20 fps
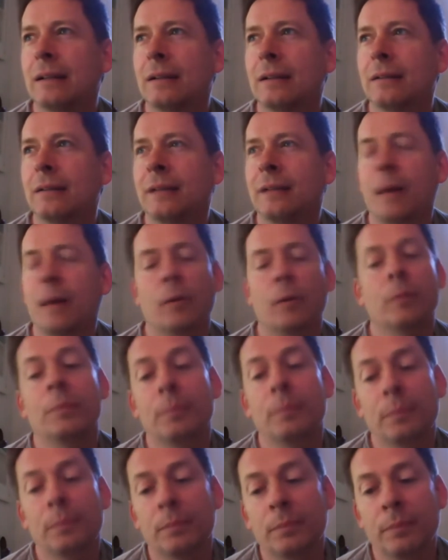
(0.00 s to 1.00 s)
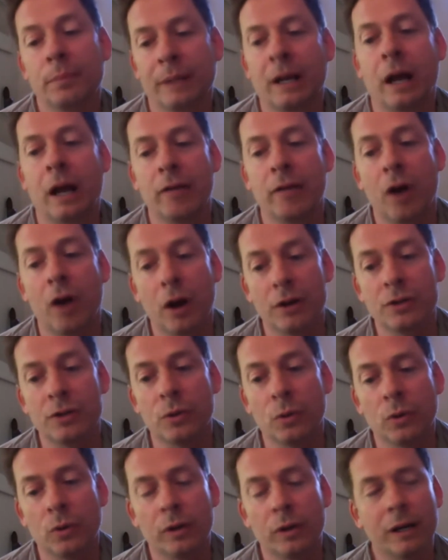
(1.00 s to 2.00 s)
would be kind of hard to
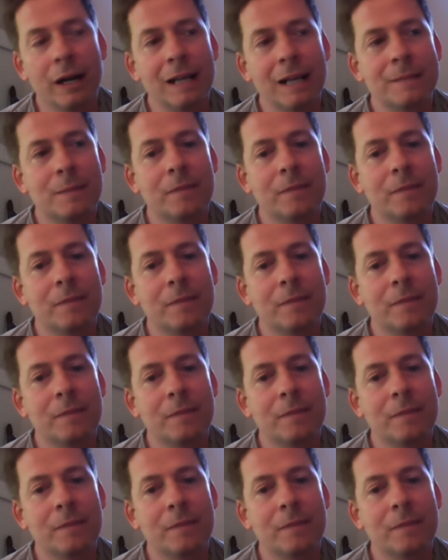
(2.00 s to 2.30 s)
organize,